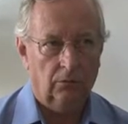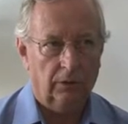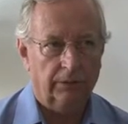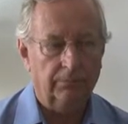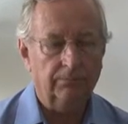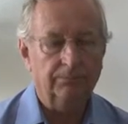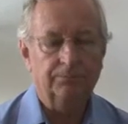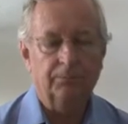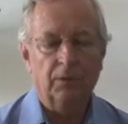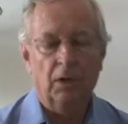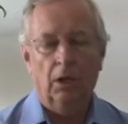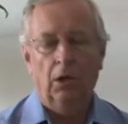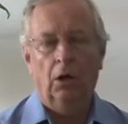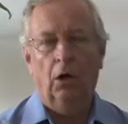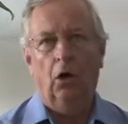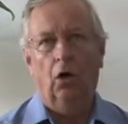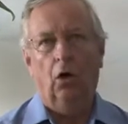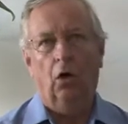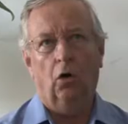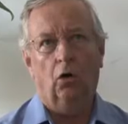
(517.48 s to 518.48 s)
Right.
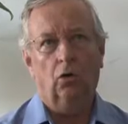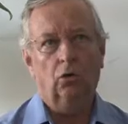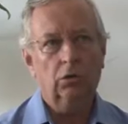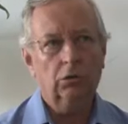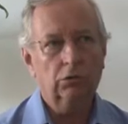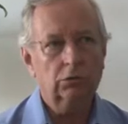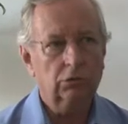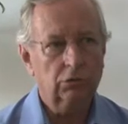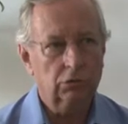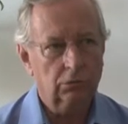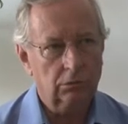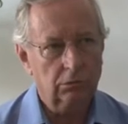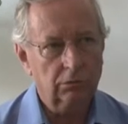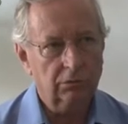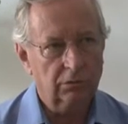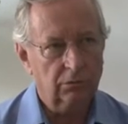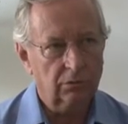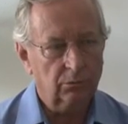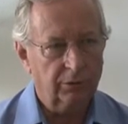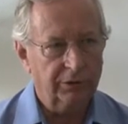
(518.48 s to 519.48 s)
All the
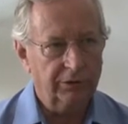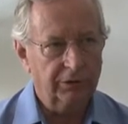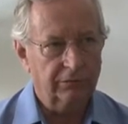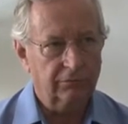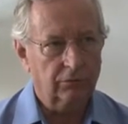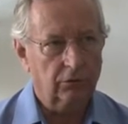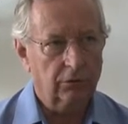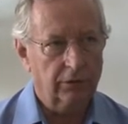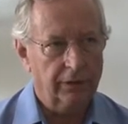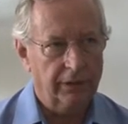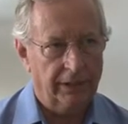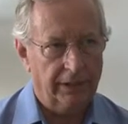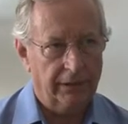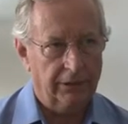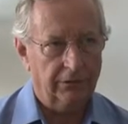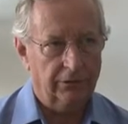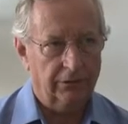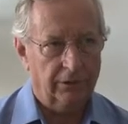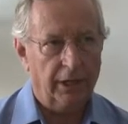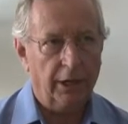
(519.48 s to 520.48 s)
tools that we have
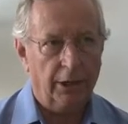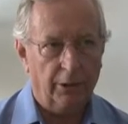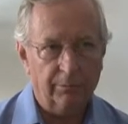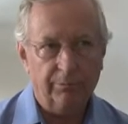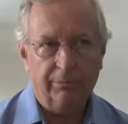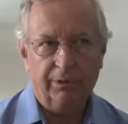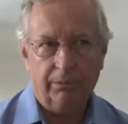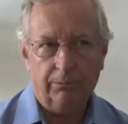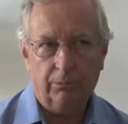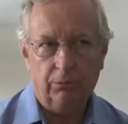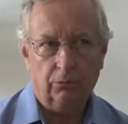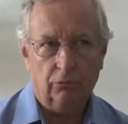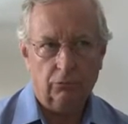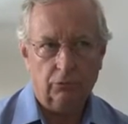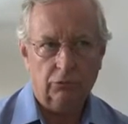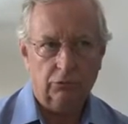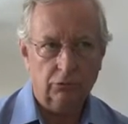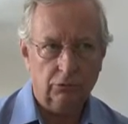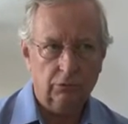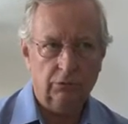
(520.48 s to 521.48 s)
created to help people
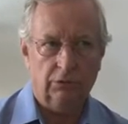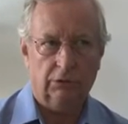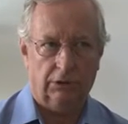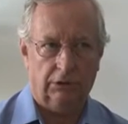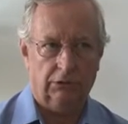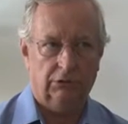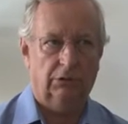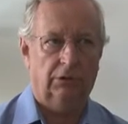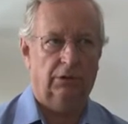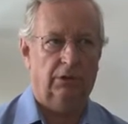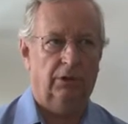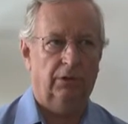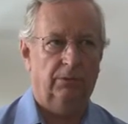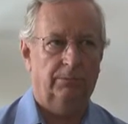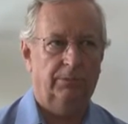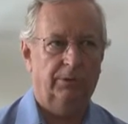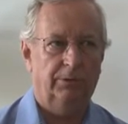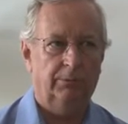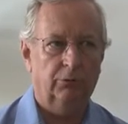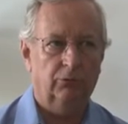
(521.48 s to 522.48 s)
do this, to
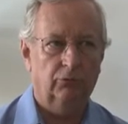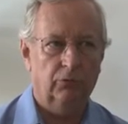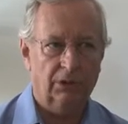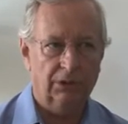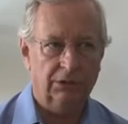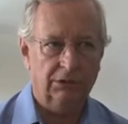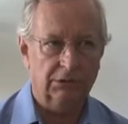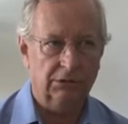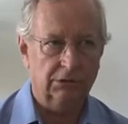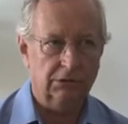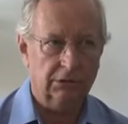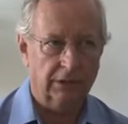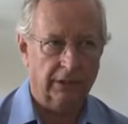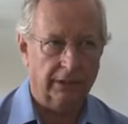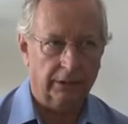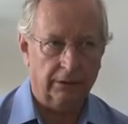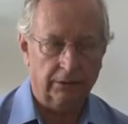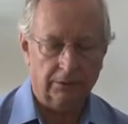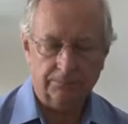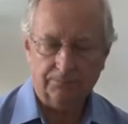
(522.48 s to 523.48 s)
help people release this
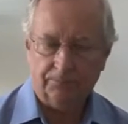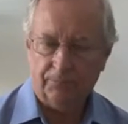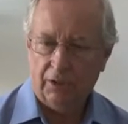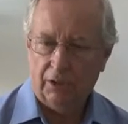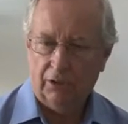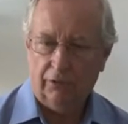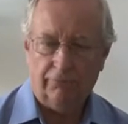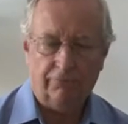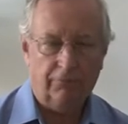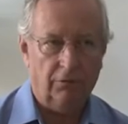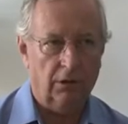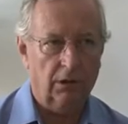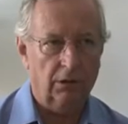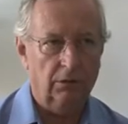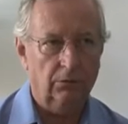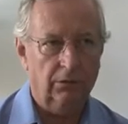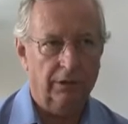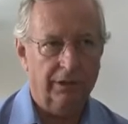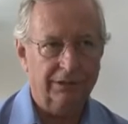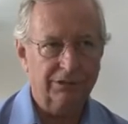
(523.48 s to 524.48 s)
anger,
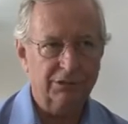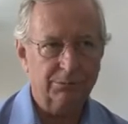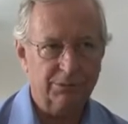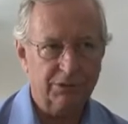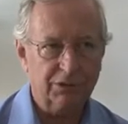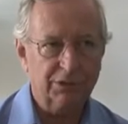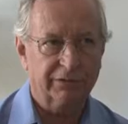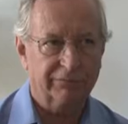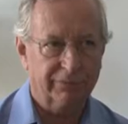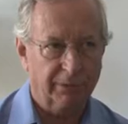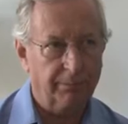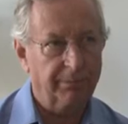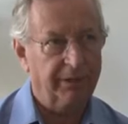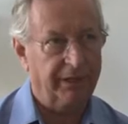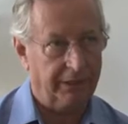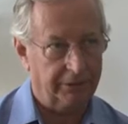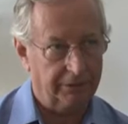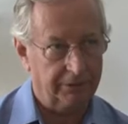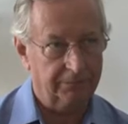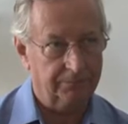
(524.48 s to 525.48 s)
follow a specific
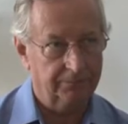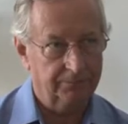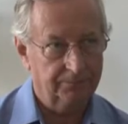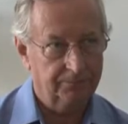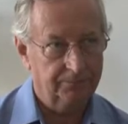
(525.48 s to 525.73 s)
pattern.